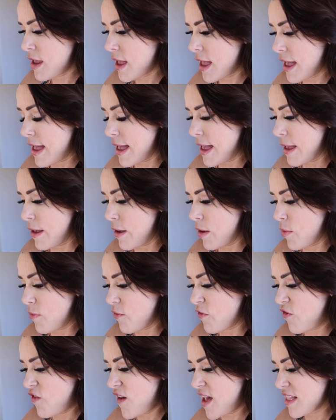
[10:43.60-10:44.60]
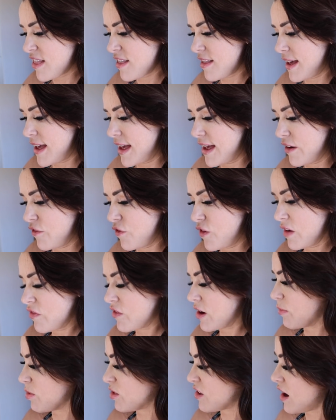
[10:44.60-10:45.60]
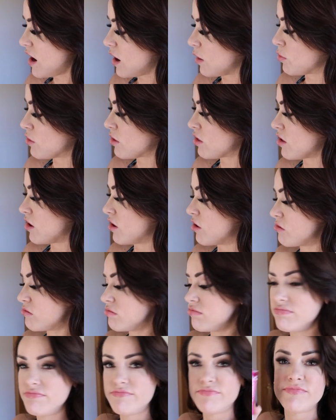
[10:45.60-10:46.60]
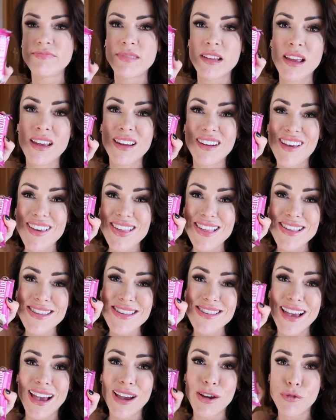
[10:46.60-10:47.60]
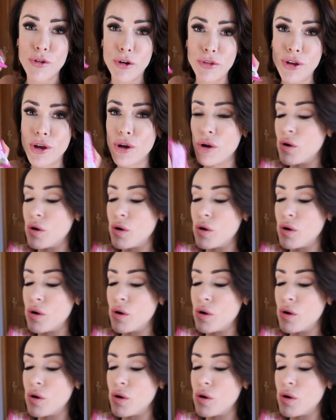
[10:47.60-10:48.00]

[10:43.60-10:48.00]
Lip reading: fat and 5 grams carbs. So nice little snack for on the